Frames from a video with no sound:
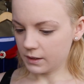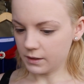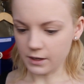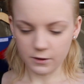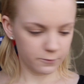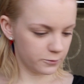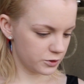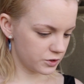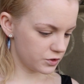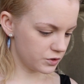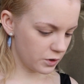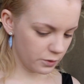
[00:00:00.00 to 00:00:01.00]
Now for
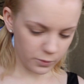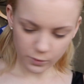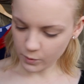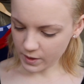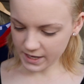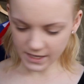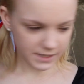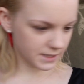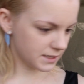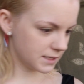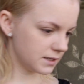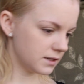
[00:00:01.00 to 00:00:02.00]
Snow
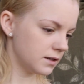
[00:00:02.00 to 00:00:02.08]
White,